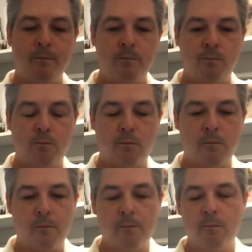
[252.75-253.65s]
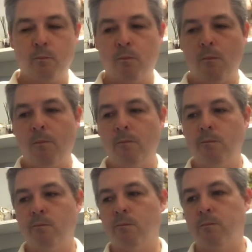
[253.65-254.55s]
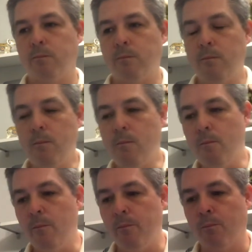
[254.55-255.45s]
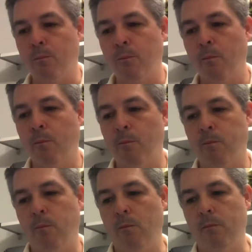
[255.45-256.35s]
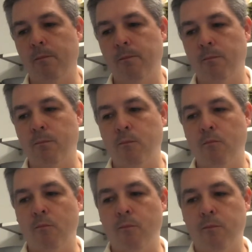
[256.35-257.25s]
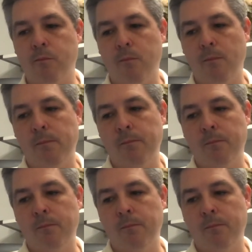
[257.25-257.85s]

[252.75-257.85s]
(silence)